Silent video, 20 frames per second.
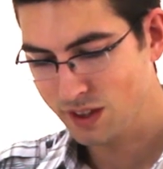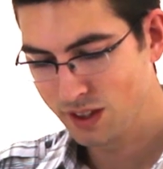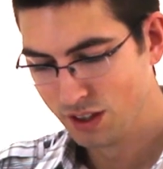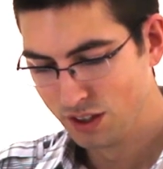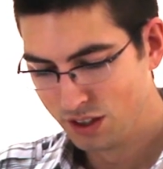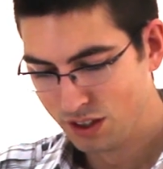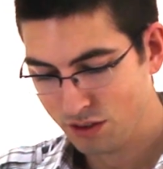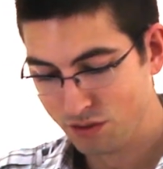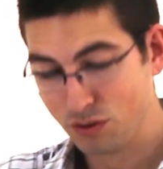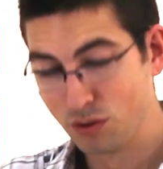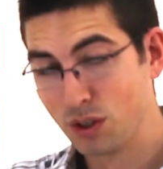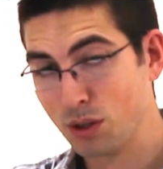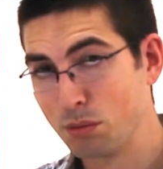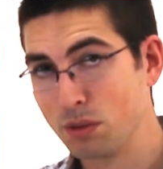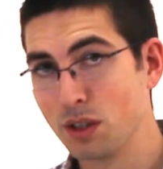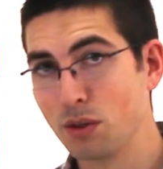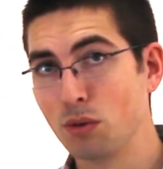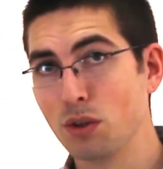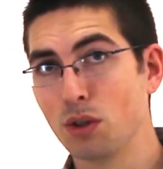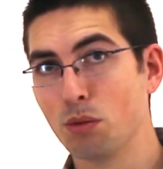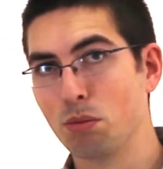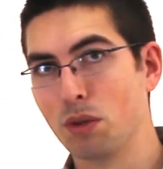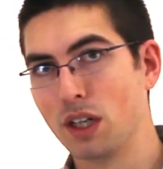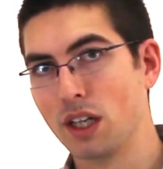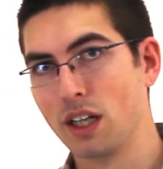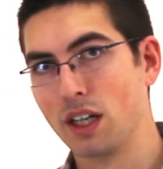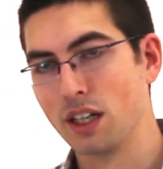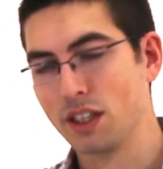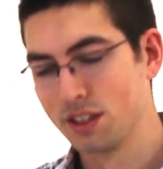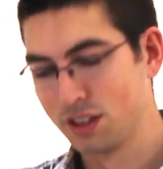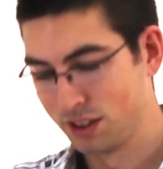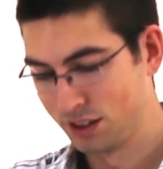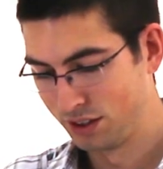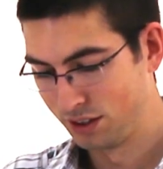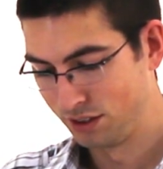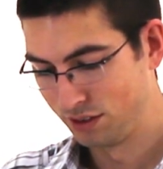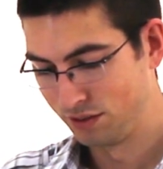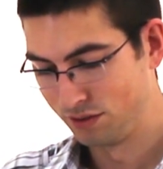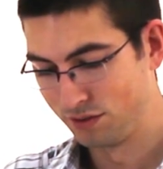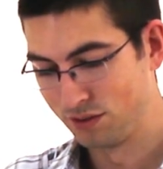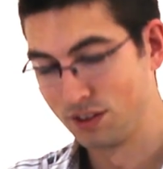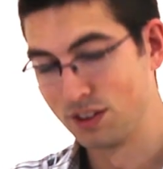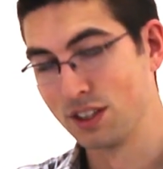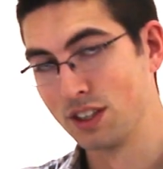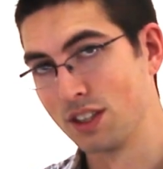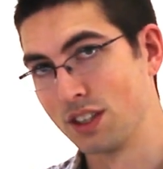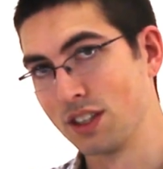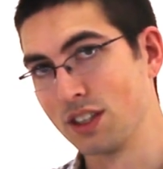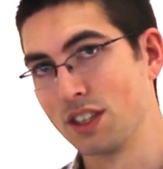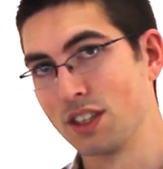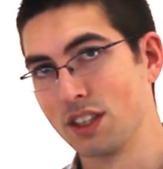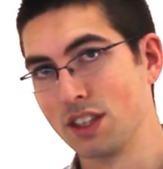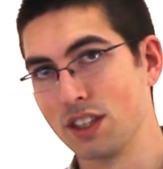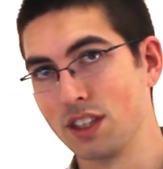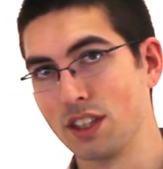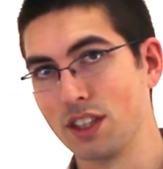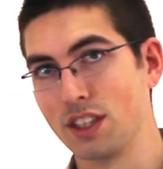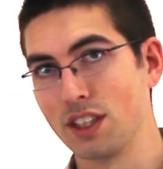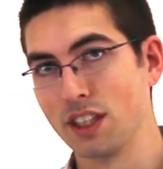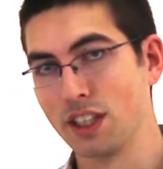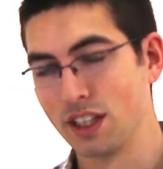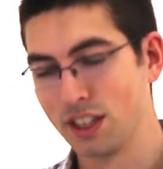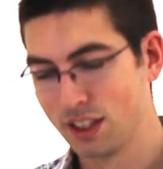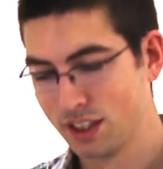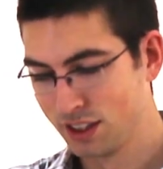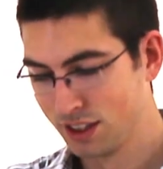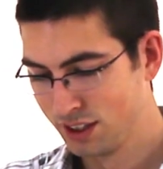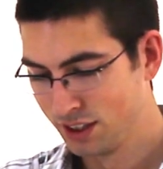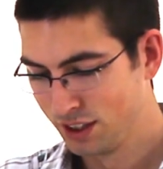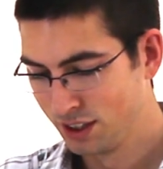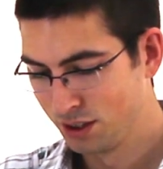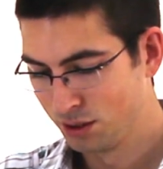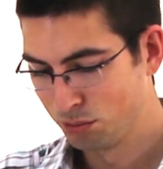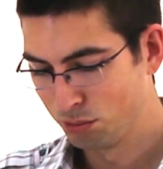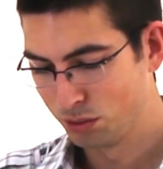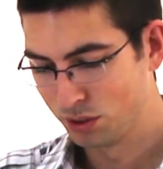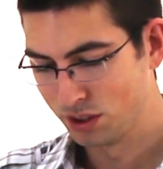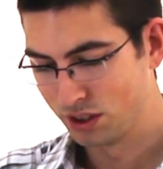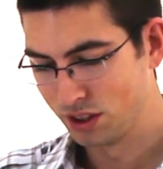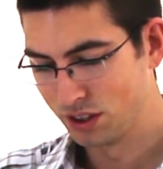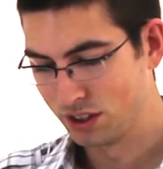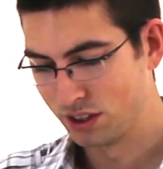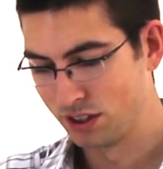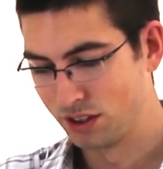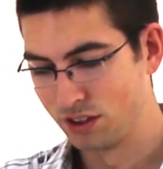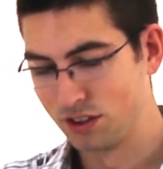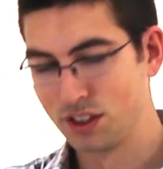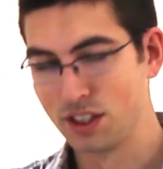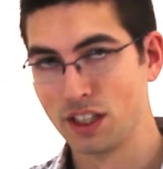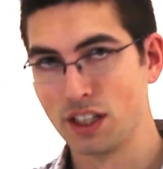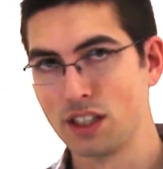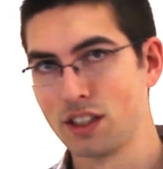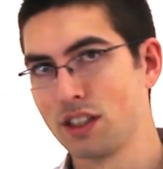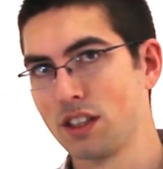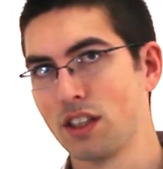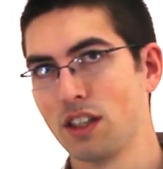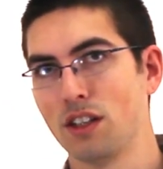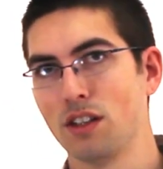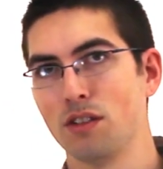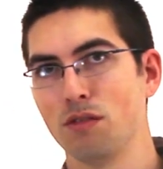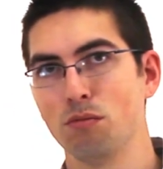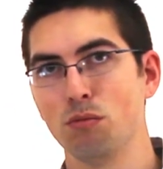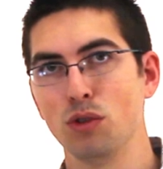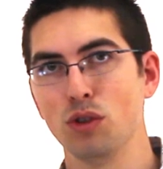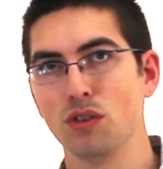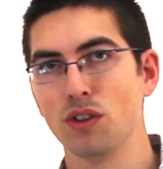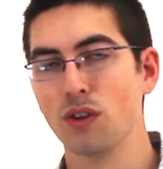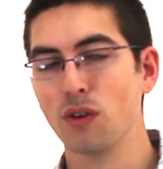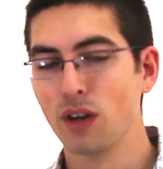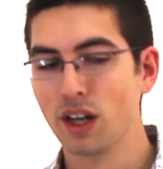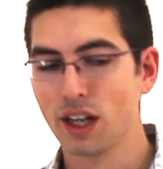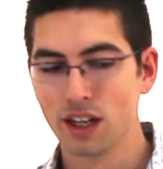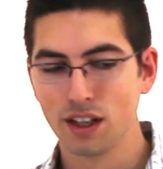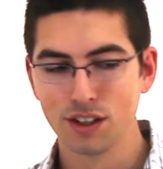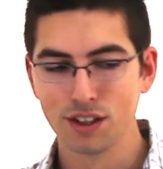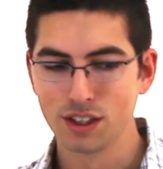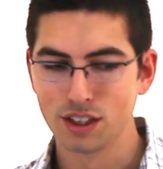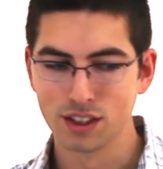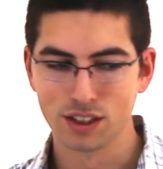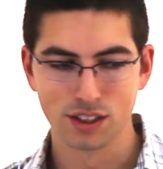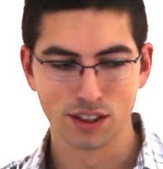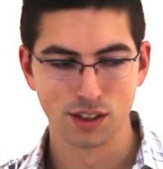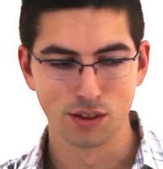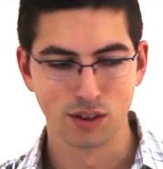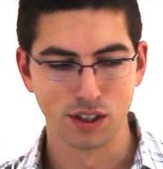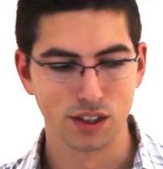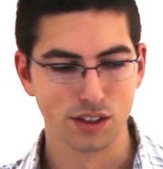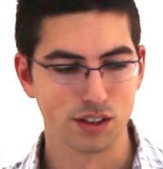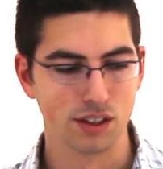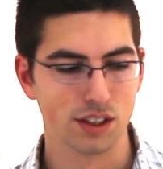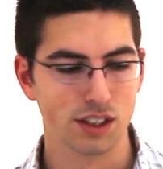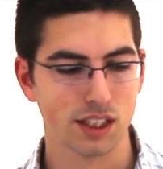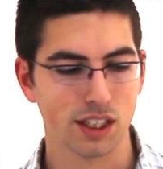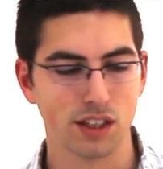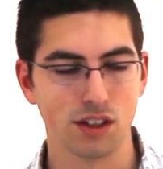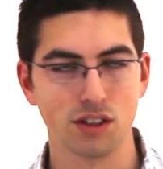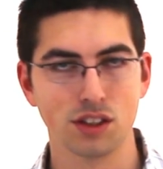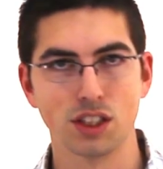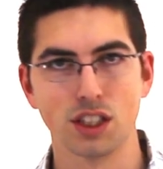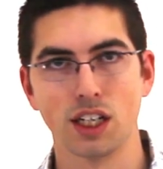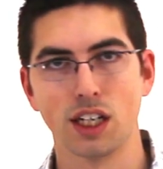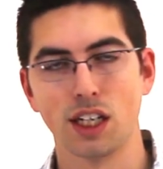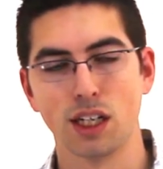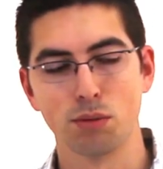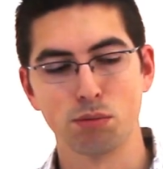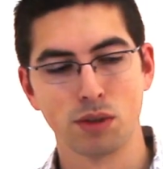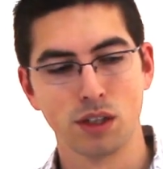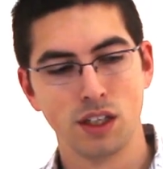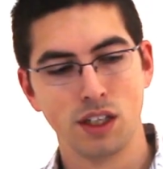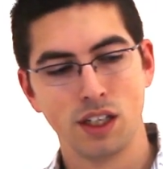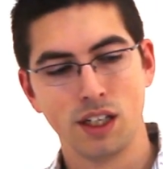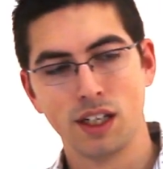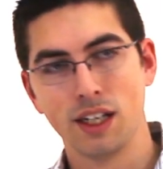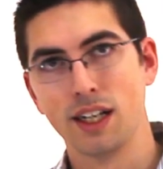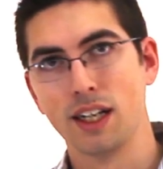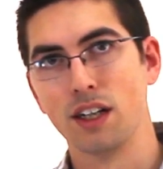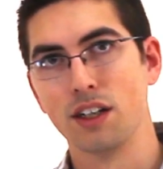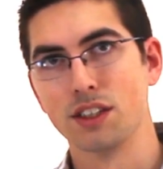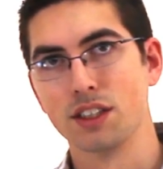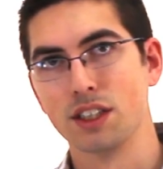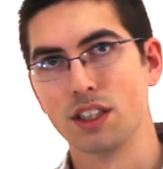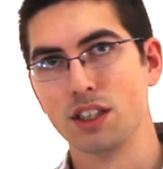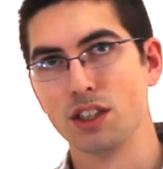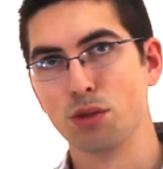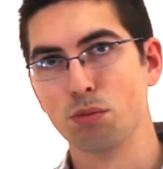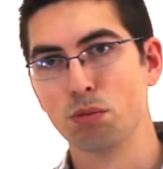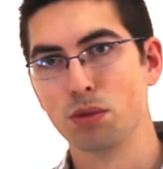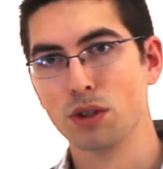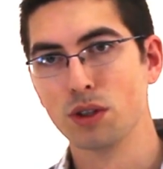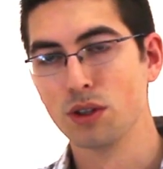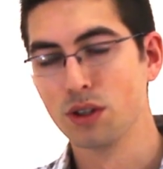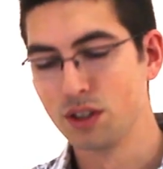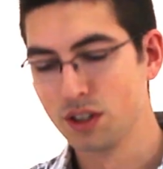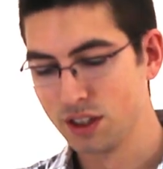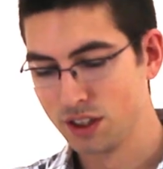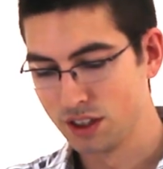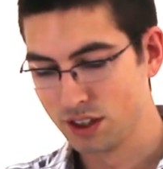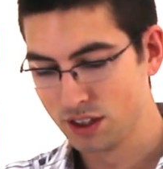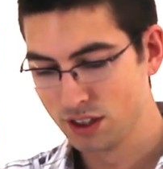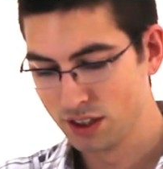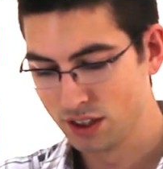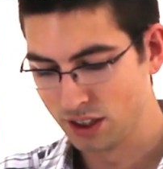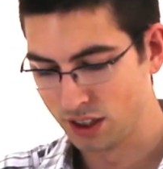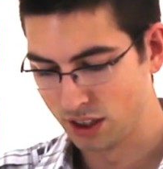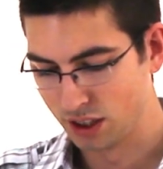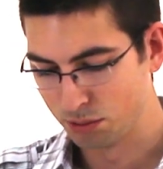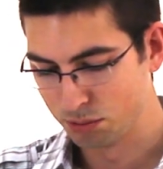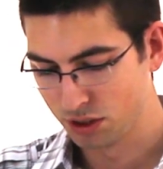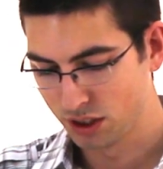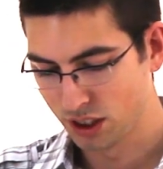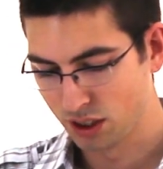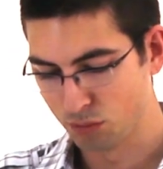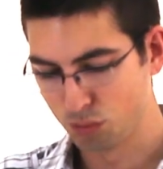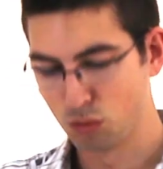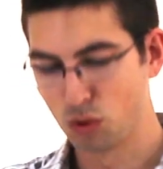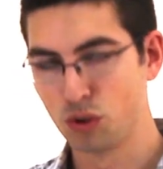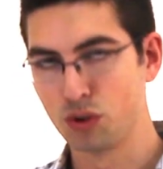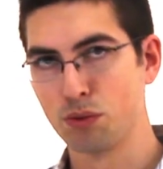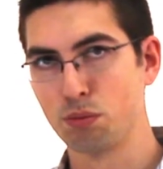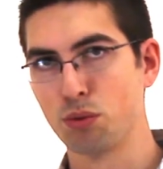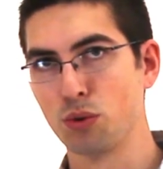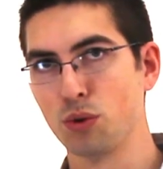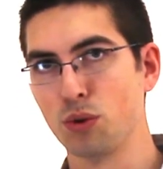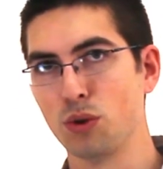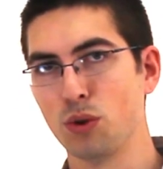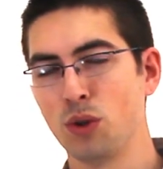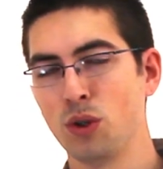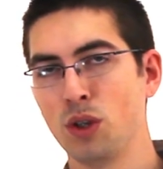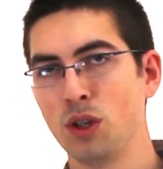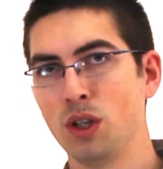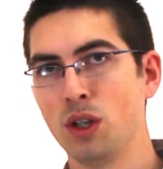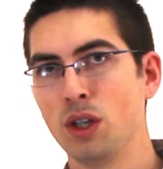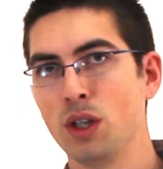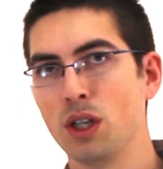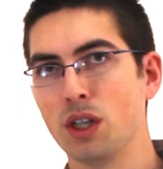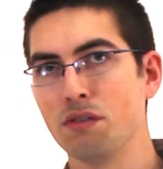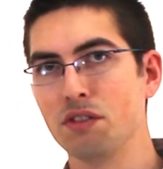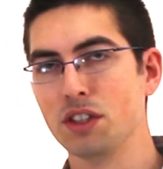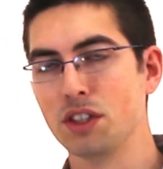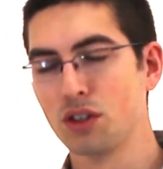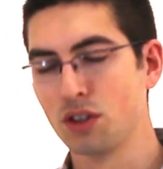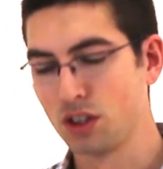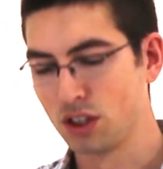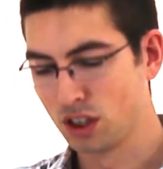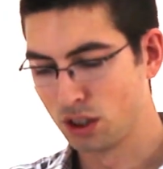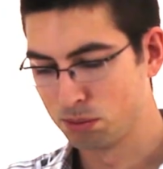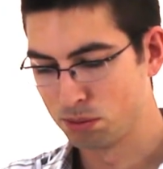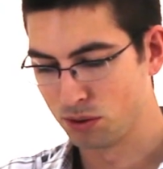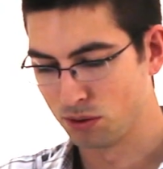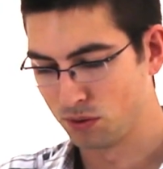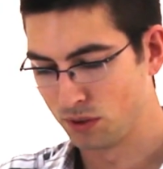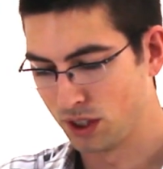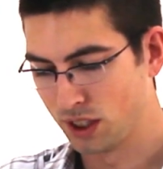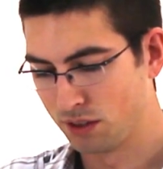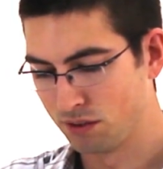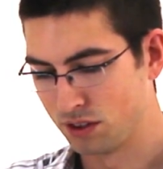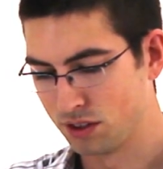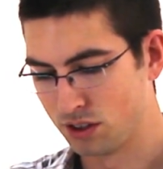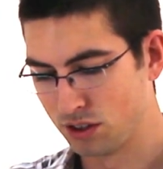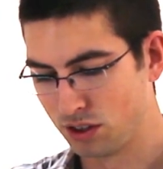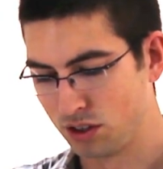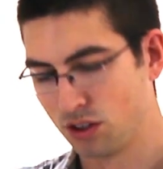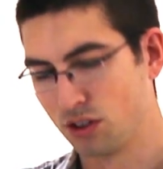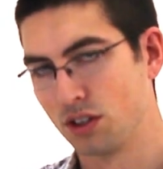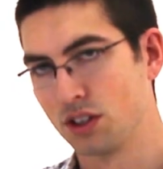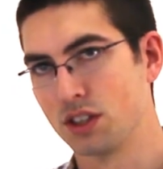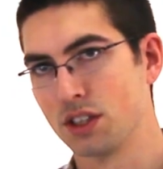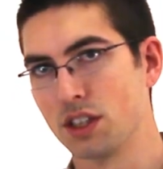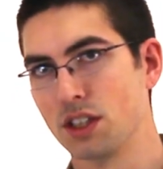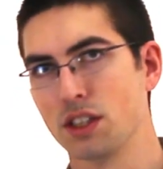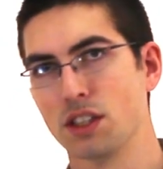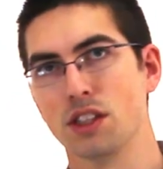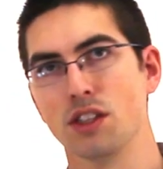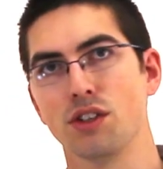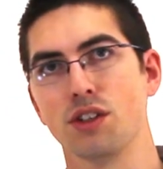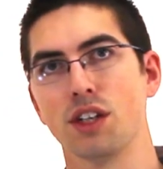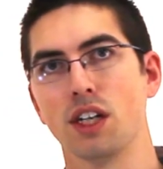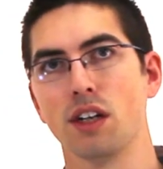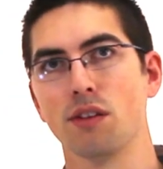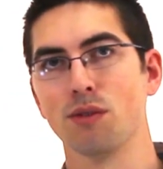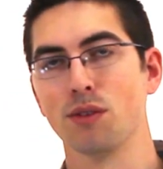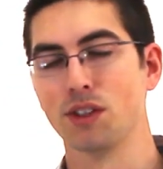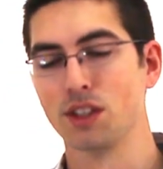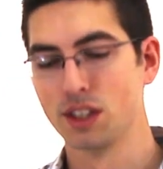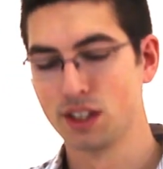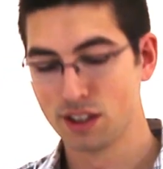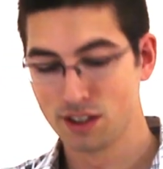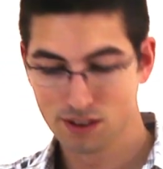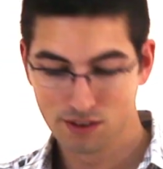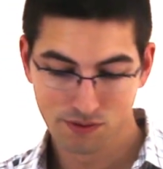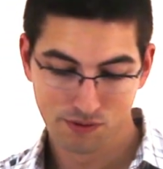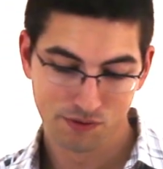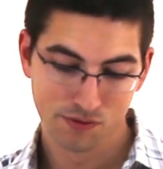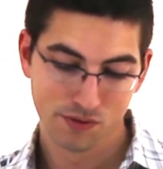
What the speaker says: if you want to be a real boss, this is the thing to get. Put this on your desk, move it around. You can see around your entire shop, outside your building. You can have multiple of these hooked up, so if you have a security station, you could have one there.